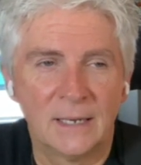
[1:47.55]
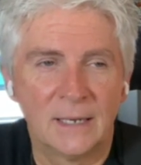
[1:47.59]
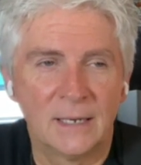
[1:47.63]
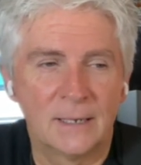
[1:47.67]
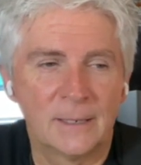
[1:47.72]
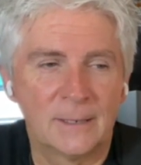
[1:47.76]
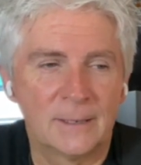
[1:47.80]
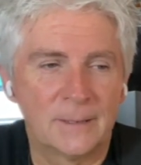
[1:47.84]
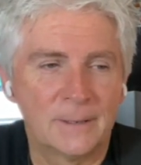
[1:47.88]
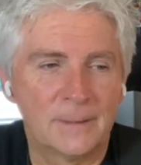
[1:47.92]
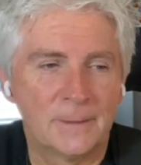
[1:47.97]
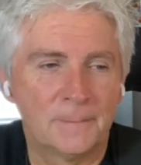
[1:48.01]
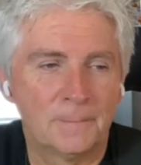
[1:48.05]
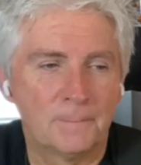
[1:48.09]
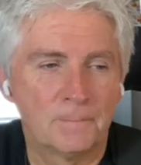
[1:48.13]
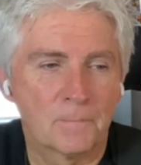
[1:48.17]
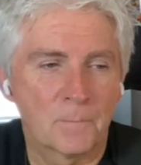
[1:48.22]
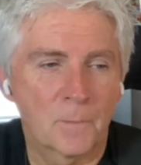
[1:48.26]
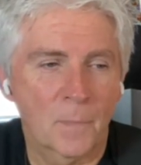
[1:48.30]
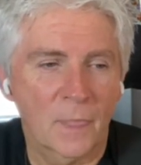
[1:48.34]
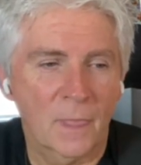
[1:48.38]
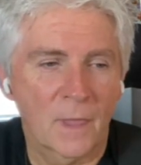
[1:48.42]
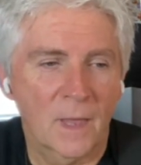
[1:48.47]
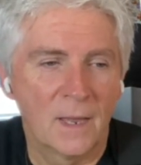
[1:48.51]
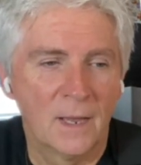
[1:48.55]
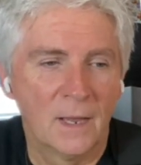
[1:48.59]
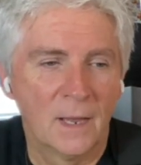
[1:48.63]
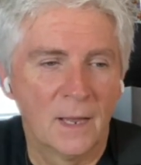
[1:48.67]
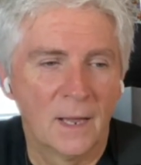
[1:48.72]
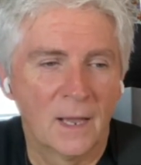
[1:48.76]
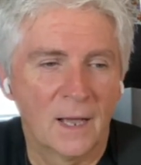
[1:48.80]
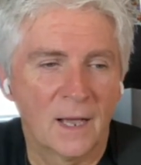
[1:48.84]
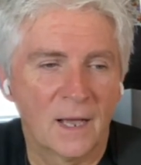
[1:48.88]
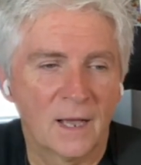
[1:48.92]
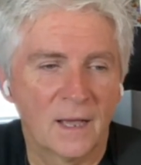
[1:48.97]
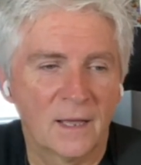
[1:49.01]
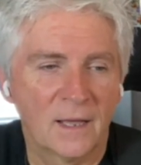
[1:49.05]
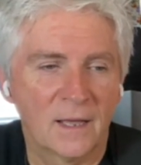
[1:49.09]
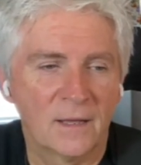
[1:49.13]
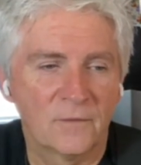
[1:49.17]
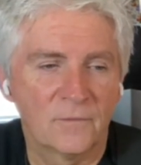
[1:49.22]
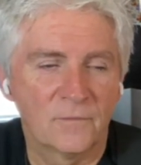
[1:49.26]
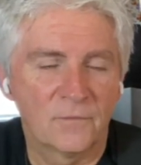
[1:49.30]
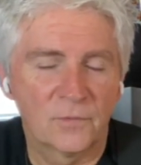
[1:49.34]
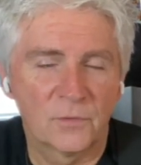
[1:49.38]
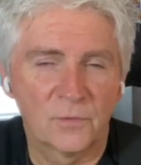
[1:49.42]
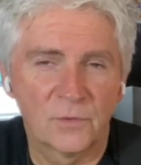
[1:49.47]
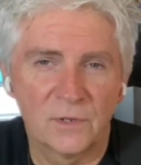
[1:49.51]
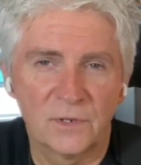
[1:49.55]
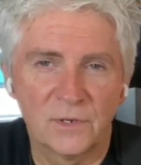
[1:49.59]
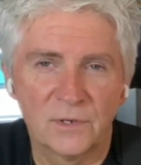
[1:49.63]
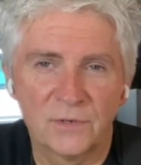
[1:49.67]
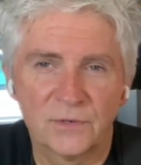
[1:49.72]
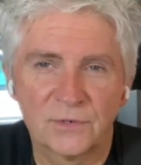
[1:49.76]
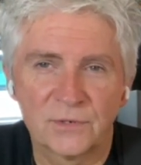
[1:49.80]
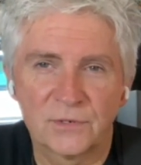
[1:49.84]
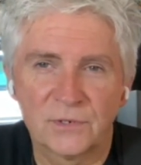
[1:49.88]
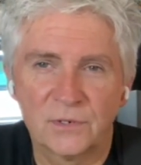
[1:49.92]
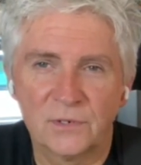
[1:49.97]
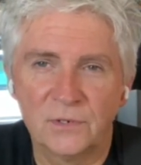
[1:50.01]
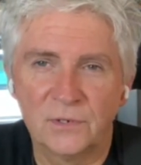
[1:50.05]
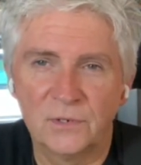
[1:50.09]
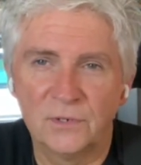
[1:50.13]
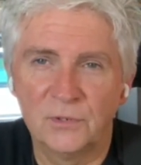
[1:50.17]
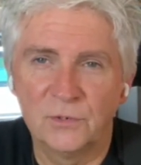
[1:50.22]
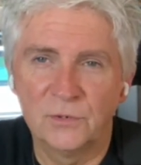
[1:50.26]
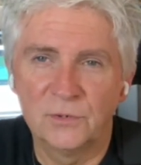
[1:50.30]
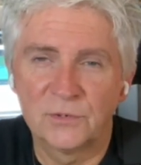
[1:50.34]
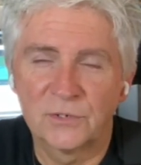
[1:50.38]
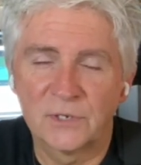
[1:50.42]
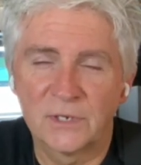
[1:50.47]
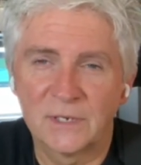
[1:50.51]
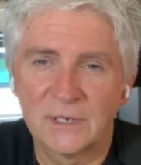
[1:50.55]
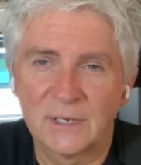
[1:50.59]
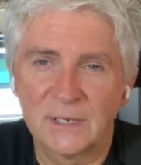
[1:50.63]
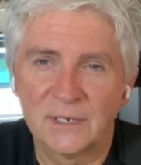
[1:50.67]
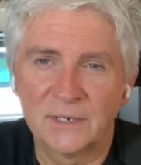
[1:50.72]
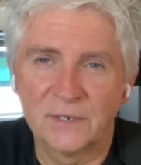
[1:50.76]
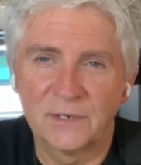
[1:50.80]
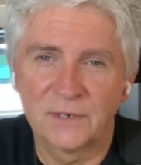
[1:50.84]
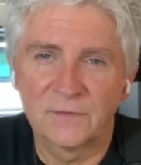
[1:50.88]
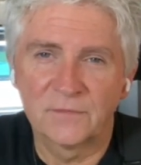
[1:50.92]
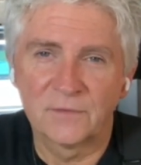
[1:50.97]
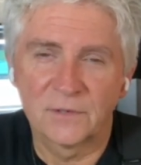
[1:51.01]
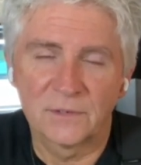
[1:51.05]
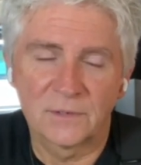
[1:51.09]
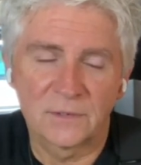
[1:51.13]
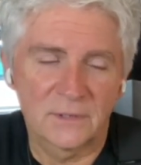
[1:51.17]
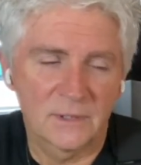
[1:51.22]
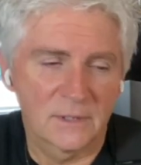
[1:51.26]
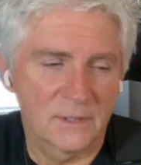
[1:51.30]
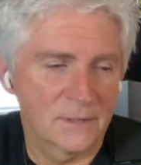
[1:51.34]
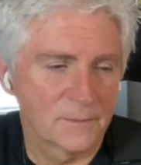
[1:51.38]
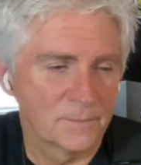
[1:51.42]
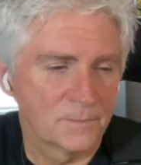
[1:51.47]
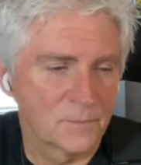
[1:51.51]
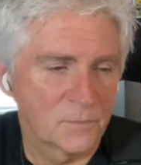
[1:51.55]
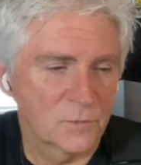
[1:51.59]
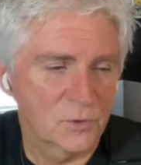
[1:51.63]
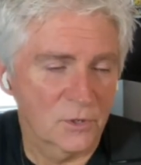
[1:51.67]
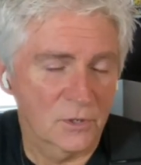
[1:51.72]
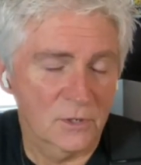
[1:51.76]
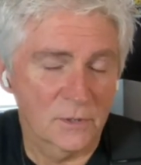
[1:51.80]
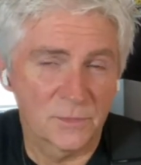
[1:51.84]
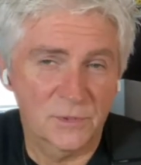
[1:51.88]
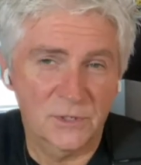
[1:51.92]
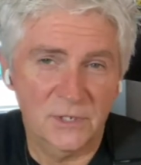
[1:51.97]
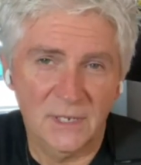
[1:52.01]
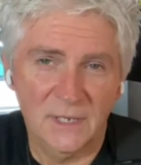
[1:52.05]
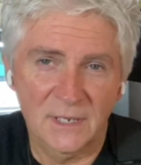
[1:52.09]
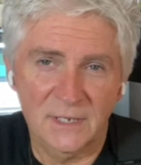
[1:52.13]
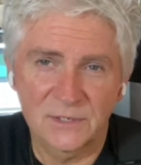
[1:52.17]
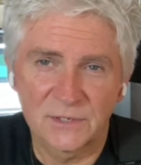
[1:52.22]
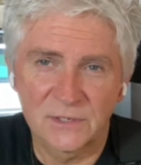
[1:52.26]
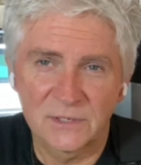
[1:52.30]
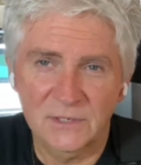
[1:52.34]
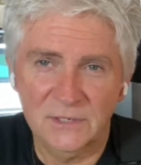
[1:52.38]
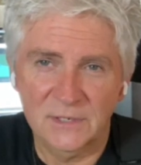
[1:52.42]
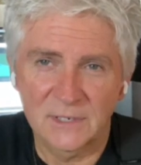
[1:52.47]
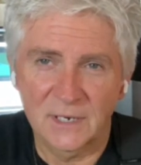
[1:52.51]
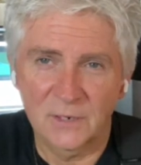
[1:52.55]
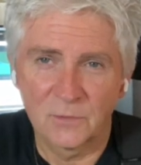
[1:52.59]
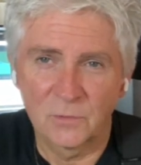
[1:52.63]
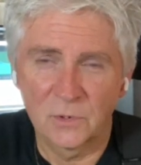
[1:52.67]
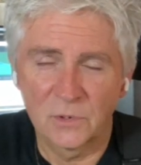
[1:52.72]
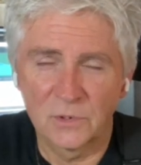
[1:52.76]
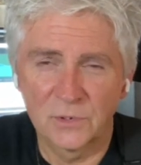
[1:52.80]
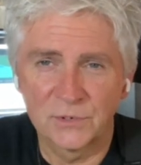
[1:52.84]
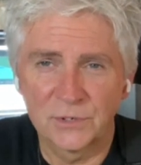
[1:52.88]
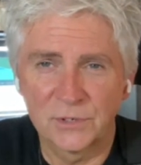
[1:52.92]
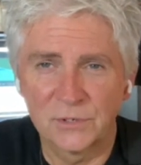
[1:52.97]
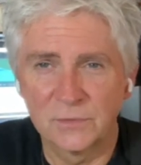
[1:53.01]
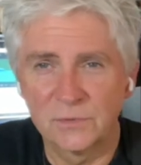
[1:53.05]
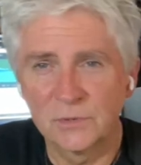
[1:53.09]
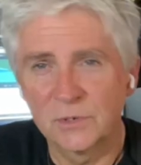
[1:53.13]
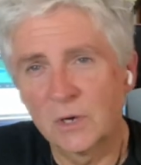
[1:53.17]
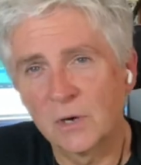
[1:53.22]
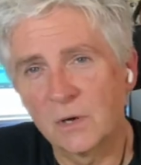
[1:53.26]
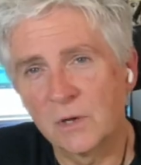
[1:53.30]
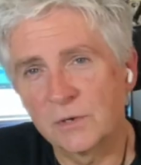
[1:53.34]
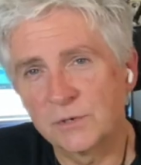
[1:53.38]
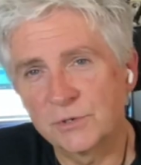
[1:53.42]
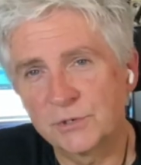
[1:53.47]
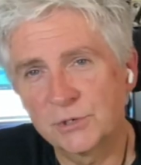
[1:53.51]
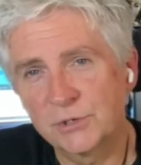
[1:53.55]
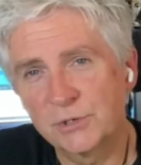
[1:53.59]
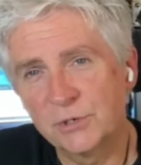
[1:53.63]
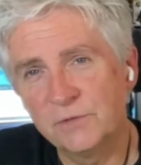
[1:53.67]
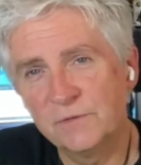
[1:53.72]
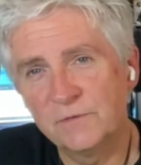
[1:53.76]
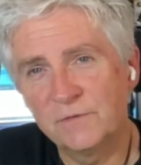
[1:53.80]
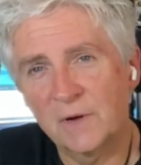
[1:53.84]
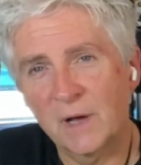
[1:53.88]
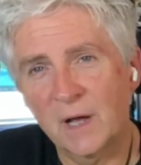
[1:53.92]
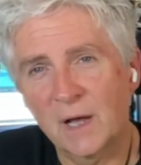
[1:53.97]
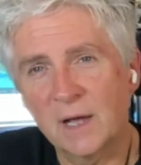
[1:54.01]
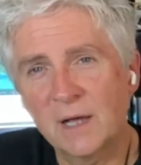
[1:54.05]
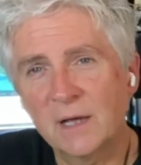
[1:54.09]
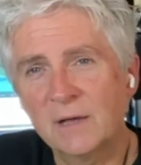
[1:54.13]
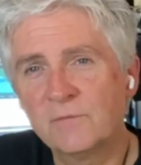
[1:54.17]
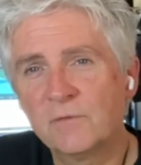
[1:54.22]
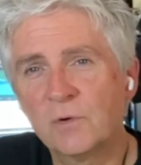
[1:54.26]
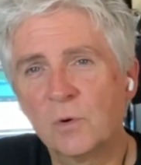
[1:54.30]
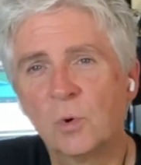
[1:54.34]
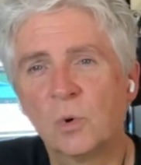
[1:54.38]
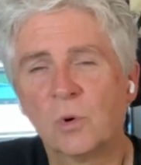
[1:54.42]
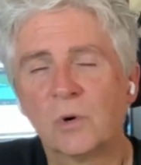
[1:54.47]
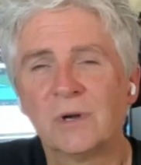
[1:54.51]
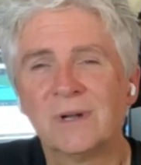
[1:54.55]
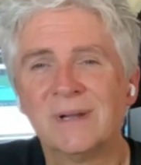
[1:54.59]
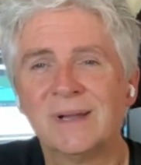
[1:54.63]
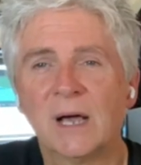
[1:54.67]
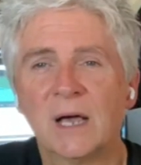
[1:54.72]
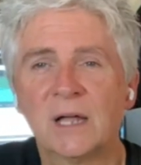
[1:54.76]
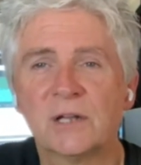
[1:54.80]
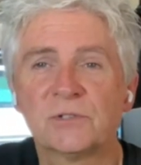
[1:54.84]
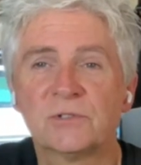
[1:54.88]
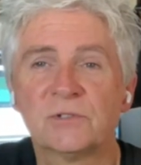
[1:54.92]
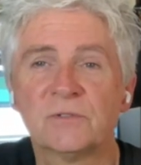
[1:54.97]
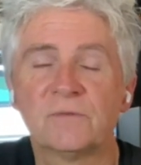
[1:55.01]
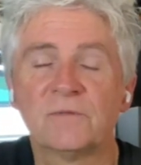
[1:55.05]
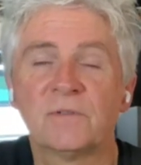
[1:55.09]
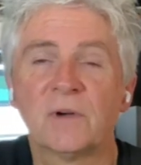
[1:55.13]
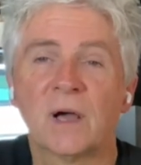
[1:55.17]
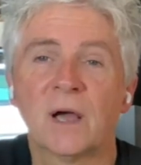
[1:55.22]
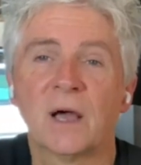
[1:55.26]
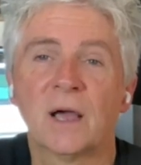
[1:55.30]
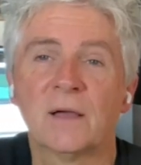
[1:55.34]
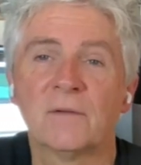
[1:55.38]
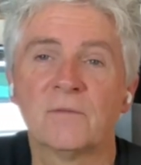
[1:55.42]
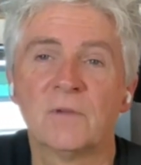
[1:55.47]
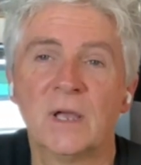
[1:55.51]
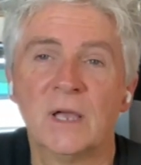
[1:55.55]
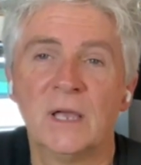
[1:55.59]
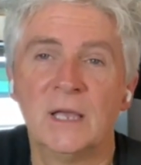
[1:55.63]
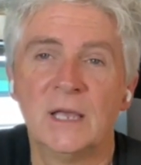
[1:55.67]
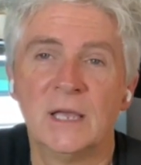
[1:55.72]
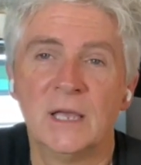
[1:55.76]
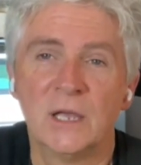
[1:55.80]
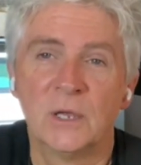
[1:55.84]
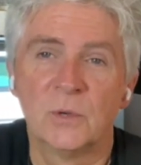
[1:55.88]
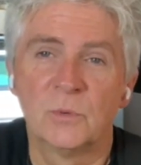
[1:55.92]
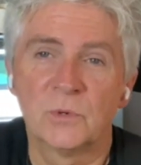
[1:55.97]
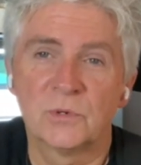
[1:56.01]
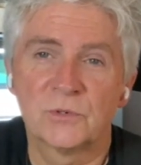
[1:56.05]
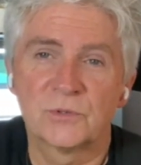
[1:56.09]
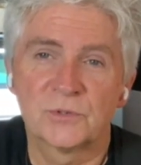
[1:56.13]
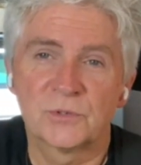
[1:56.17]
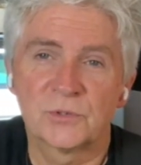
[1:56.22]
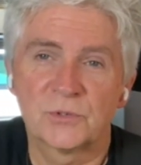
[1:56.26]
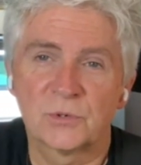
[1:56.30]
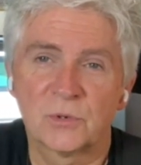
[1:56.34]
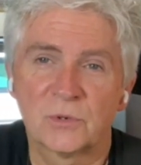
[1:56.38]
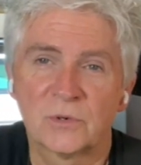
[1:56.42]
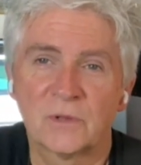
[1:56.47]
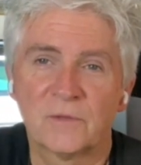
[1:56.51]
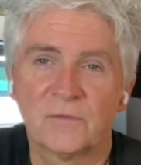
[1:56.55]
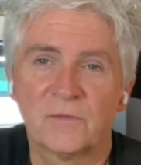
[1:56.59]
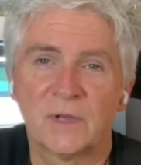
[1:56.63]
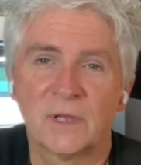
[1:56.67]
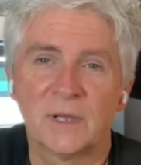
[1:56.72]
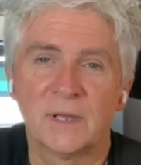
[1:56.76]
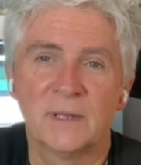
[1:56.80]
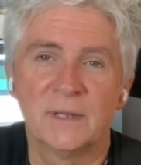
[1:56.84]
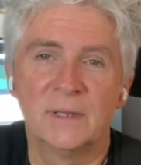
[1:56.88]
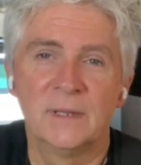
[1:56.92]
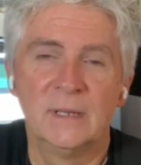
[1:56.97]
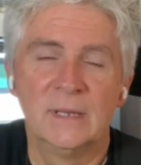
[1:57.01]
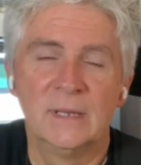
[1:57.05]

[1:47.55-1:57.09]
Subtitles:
I have through the years used it in different circumstances, and I wrote a tune called 2/5 or Not to 5, which was sort of a